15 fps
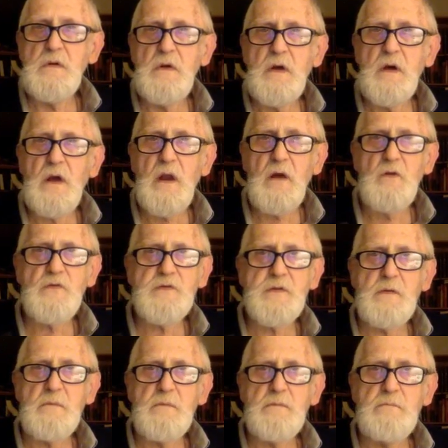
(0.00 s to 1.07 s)
close
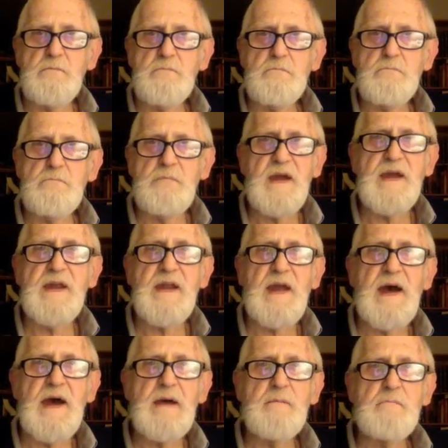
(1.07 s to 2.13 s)
to
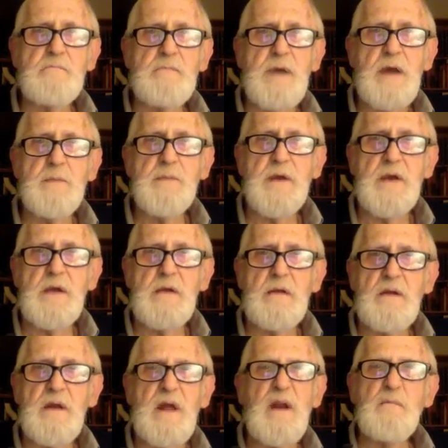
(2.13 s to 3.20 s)
midnight, maybe
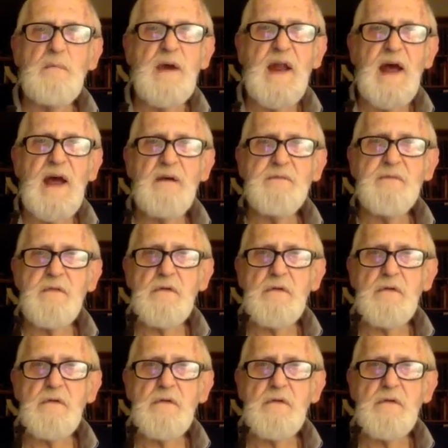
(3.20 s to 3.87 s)
a little bit after.